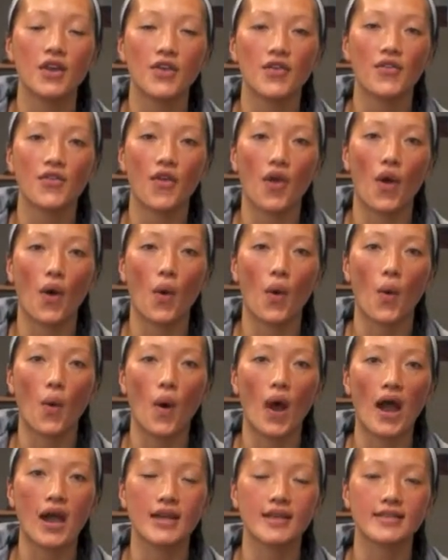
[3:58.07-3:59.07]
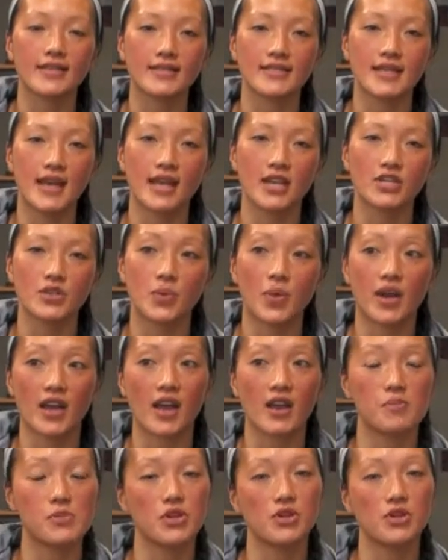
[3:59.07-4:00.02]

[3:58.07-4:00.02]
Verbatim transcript: So I decided to work at a